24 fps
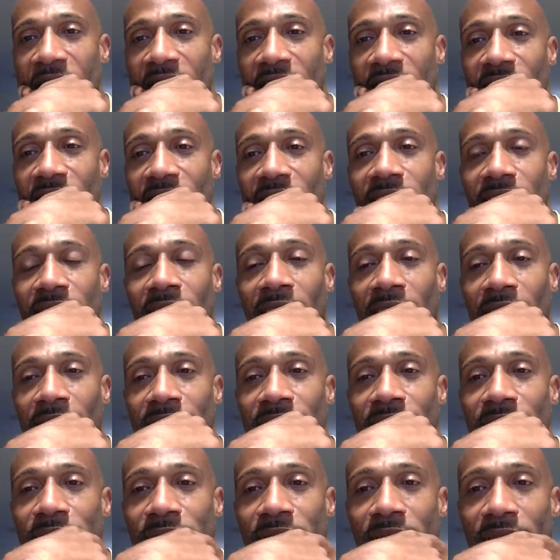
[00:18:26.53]

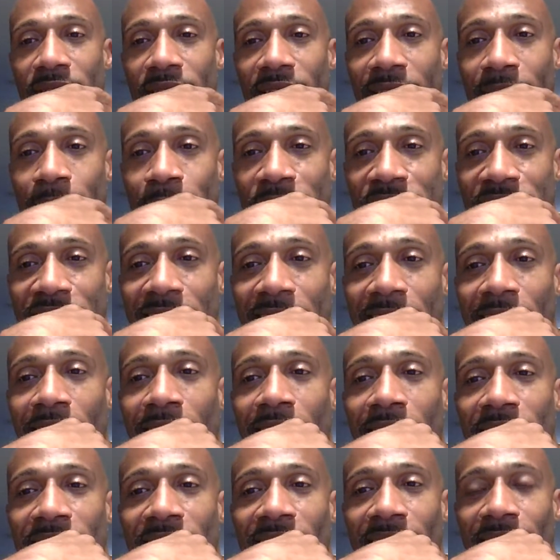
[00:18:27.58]
He's MJ
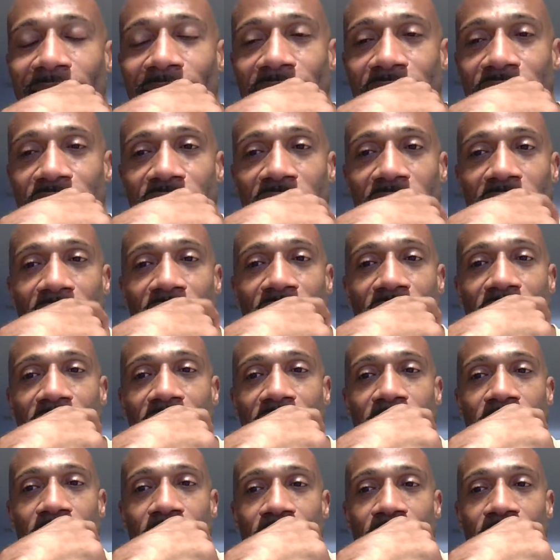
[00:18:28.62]
on that injunction.